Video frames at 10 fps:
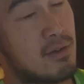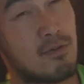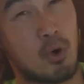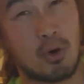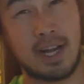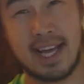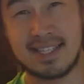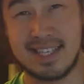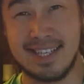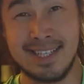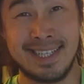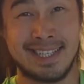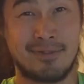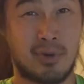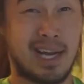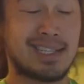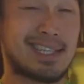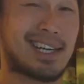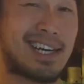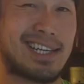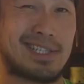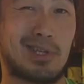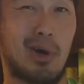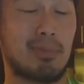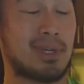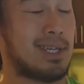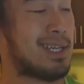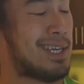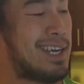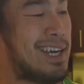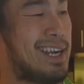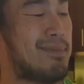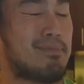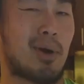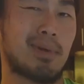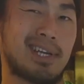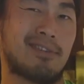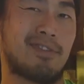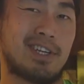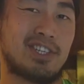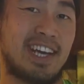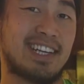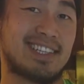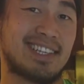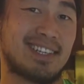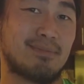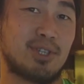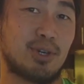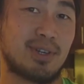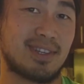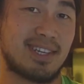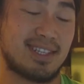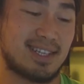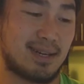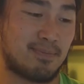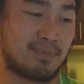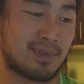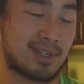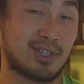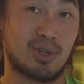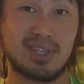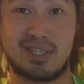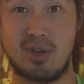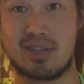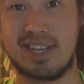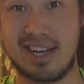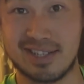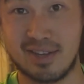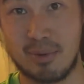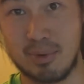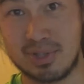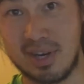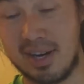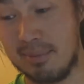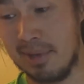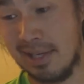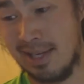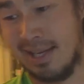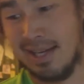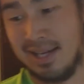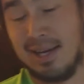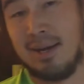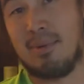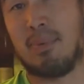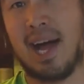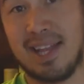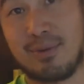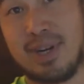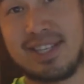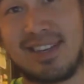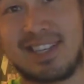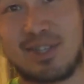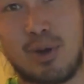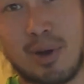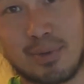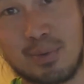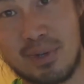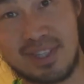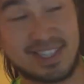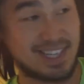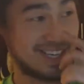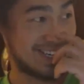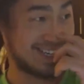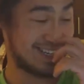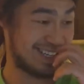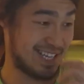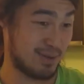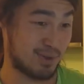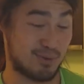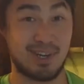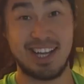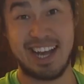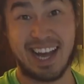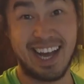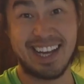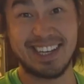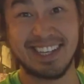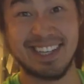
4 days in, I kind of stopped, and I'm probably going to finish editing them during these during this lockdown because I got more time. But part of the reason I stopped was it was really hard.